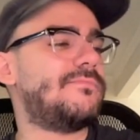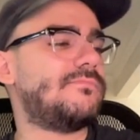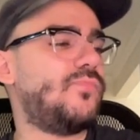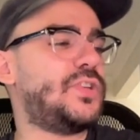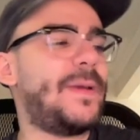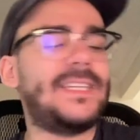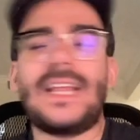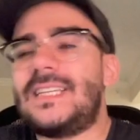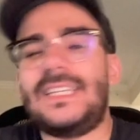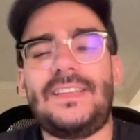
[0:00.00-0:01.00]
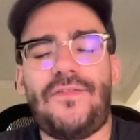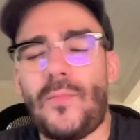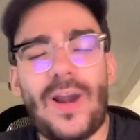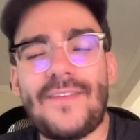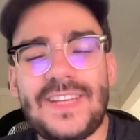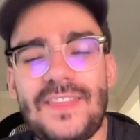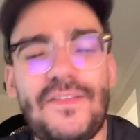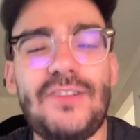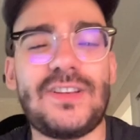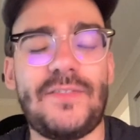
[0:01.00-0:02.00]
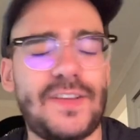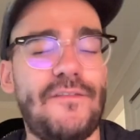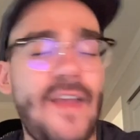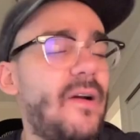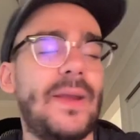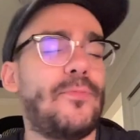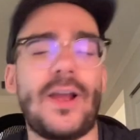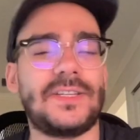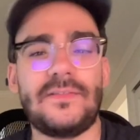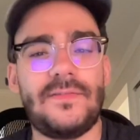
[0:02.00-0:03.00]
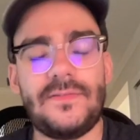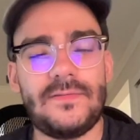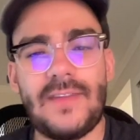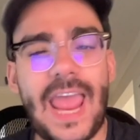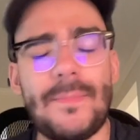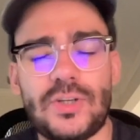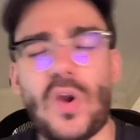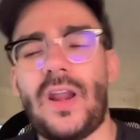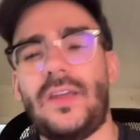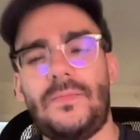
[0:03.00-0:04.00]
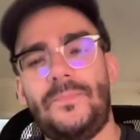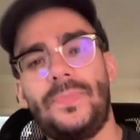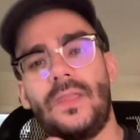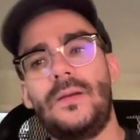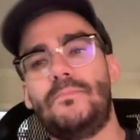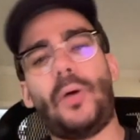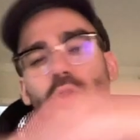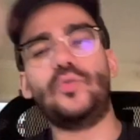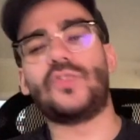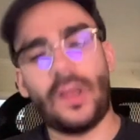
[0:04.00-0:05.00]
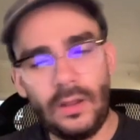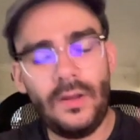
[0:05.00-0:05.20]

Which makes sense because from what I've seen the videos of, it's a very impressive animatronic palooza.